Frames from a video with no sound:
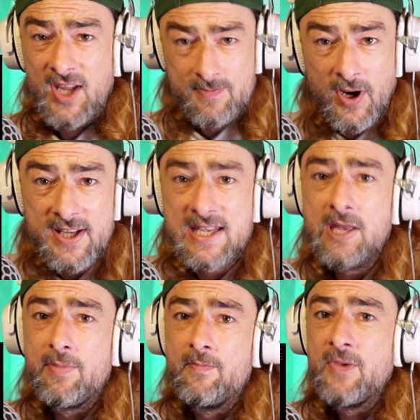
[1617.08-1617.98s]
That's my
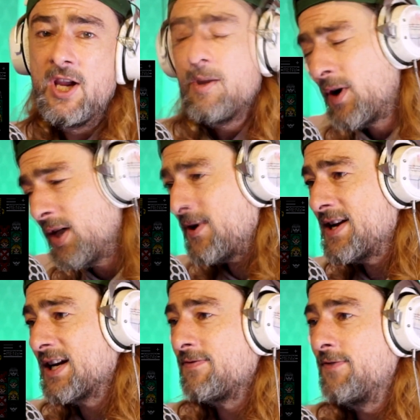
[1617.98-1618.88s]
tip. My
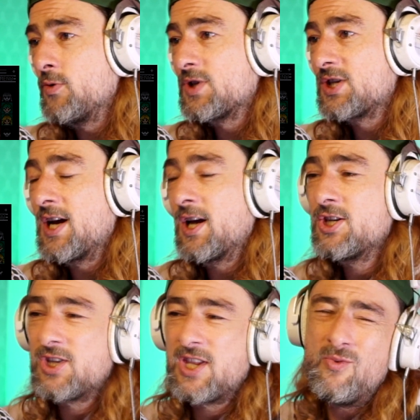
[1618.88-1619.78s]
friend had a flute, and I
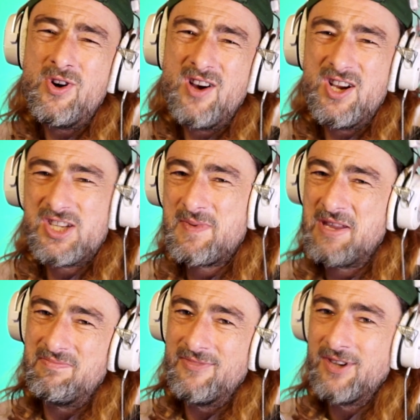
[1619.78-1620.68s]
used to think, well, it's
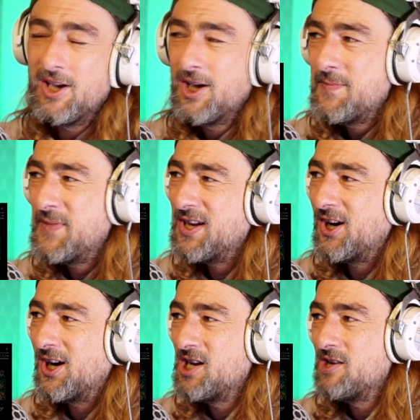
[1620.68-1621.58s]
a
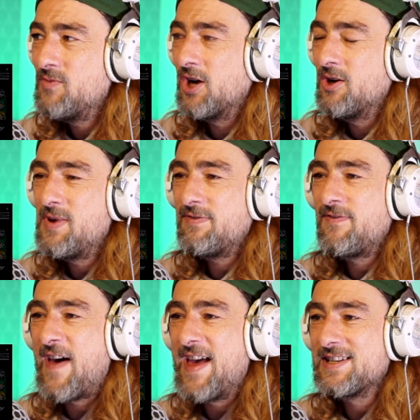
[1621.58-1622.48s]
bit like, you know, a bit
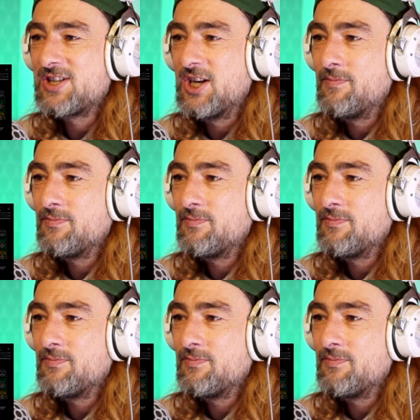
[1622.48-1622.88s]
fey, isn't